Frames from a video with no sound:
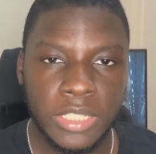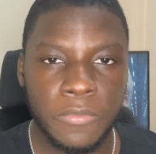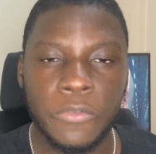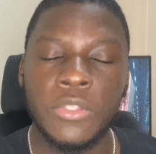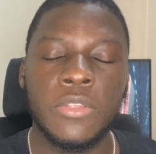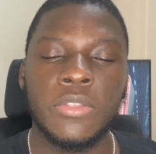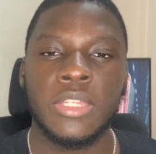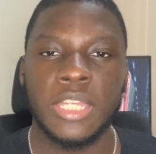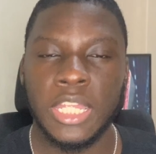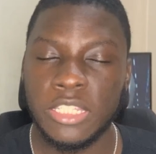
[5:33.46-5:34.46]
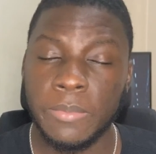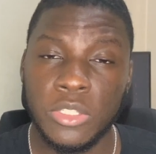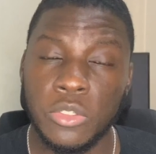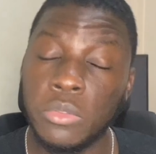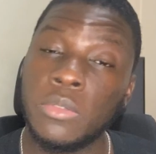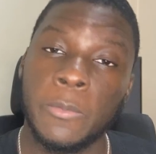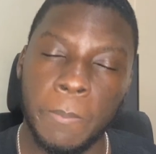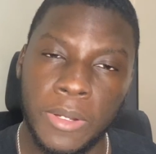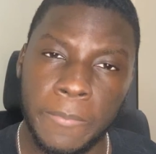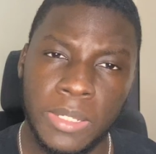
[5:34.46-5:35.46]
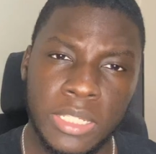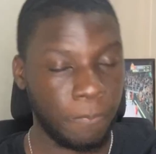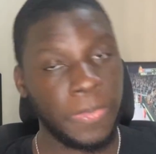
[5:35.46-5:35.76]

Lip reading: for you and to make you more money.